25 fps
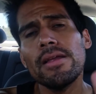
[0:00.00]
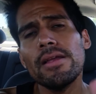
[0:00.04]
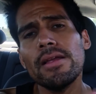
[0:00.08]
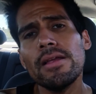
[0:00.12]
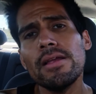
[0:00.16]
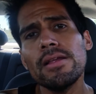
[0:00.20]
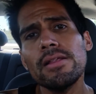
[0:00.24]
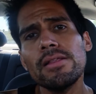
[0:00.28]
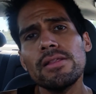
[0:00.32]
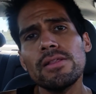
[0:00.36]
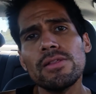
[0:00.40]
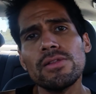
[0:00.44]

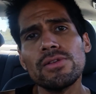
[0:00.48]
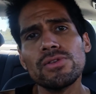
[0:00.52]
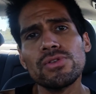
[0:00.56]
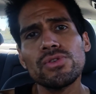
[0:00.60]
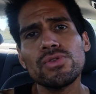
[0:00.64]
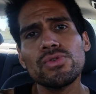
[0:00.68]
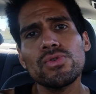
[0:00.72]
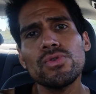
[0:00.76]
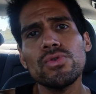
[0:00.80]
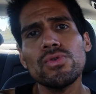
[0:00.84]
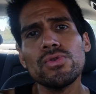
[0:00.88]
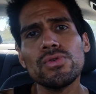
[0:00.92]
in the
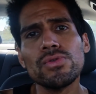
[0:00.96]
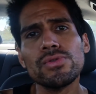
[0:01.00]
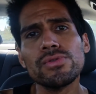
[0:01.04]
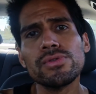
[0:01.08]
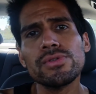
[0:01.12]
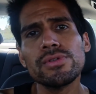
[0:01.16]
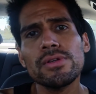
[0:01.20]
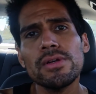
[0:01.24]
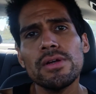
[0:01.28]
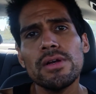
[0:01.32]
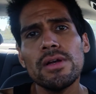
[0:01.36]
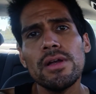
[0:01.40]
schools.
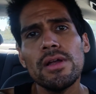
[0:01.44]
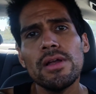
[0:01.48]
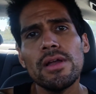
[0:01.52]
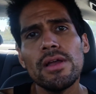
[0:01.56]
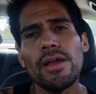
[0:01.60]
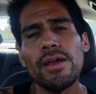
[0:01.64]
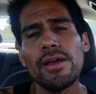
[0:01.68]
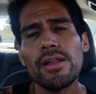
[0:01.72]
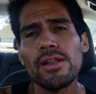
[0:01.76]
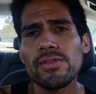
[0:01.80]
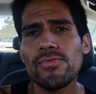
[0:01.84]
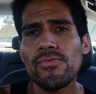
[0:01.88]

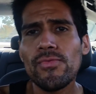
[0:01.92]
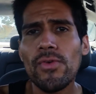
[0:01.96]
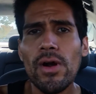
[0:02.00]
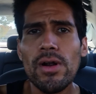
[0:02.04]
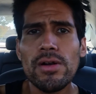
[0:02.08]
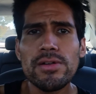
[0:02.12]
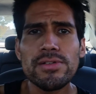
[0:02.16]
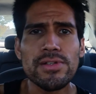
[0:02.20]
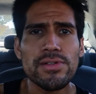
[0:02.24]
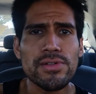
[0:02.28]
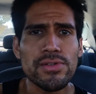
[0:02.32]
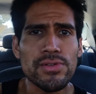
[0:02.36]
And as
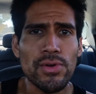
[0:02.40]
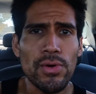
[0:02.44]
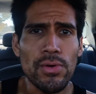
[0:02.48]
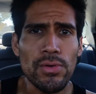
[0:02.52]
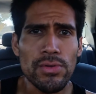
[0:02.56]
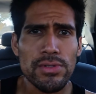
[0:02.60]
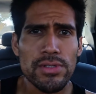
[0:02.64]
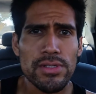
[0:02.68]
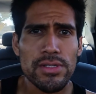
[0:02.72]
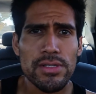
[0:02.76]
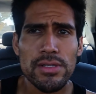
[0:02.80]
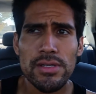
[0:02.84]
far as
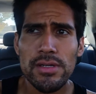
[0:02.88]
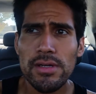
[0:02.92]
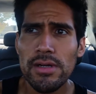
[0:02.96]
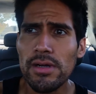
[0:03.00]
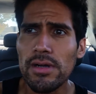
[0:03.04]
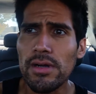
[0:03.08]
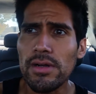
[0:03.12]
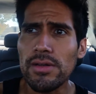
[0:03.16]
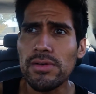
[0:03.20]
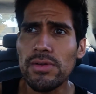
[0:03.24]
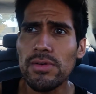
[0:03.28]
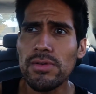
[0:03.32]
adults
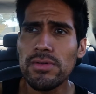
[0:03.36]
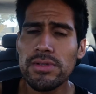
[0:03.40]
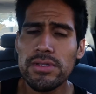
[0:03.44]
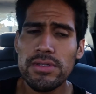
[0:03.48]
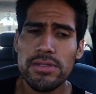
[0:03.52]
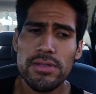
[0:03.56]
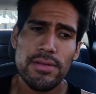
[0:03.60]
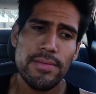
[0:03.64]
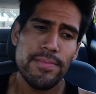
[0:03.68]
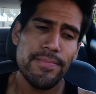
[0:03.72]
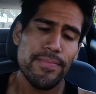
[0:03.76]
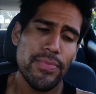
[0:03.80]

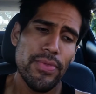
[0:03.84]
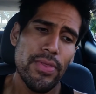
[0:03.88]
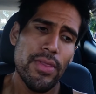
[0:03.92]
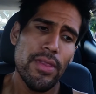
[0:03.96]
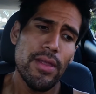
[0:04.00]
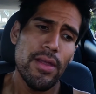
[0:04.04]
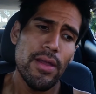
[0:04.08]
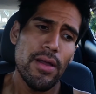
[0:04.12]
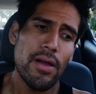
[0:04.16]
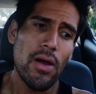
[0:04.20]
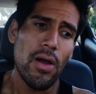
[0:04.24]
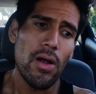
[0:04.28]

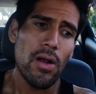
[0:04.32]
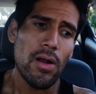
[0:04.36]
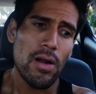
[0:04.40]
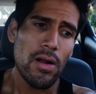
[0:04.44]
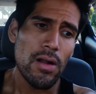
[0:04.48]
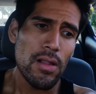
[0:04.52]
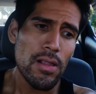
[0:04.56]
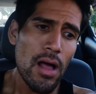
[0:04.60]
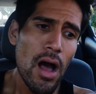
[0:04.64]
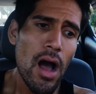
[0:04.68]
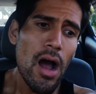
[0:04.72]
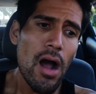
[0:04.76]
are
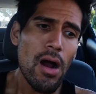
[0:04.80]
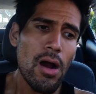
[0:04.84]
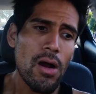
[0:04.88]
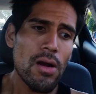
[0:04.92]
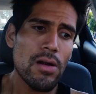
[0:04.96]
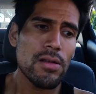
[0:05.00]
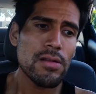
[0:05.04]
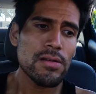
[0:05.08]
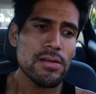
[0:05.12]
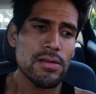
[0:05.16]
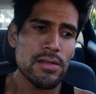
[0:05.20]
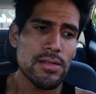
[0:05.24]
a lot
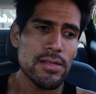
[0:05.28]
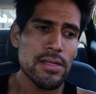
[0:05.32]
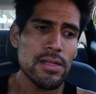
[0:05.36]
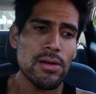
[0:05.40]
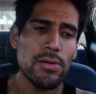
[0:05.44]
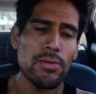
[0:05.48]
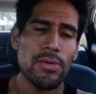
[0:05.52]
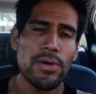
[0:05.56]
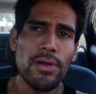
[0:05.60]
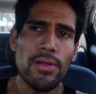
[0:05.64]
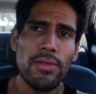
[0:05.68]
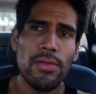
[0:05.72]
harder to
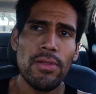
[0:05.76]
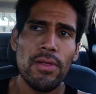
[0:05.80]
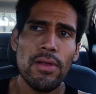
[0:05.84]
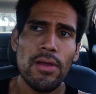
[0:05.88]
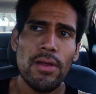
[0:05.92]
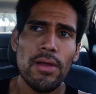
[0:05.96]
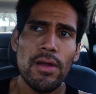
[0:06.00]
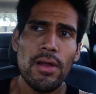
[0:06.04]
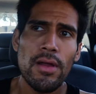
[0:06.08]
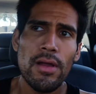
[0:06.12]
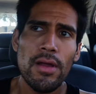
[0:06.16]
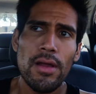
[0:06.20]
deal with.
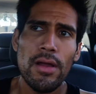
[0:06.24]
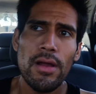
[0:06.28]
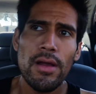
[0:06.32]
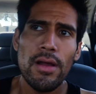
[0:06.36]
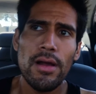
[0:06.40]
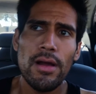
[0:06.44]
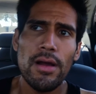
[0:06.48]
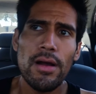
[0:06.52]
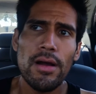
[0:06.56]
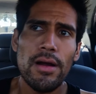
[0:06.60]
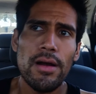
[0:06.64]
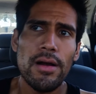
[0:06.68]

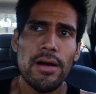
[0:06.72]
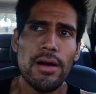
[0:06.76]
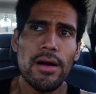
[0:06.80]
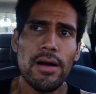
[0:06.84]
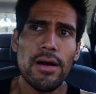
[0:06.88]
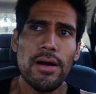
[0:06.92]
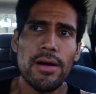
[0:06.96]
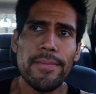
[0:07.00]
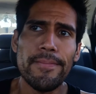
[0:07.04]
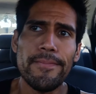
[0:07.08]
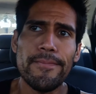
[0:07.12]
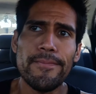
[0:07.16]

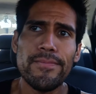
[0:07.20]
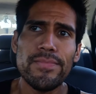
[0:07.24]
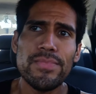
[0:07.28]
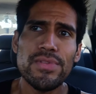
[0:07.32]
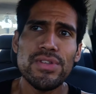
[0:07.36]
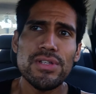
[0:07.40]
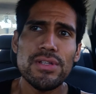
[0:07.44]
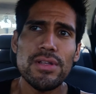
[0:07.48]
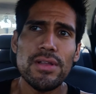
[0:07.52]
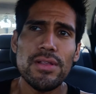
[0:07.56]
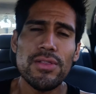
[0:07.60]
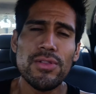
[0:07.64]

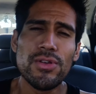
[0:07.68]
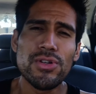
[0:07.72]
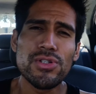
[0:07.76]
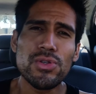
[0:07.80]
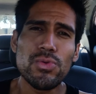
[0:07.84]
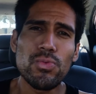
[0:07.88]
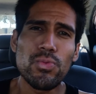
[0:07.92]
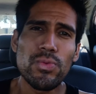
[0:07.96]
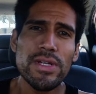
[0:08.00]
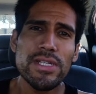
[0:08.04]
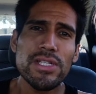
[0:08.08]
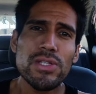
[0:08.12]
There's
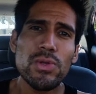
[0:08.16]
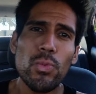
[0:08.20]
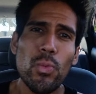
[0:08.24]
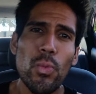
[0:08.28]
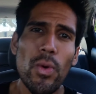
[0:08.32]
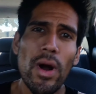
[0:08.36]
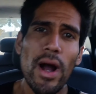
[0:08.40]
a reason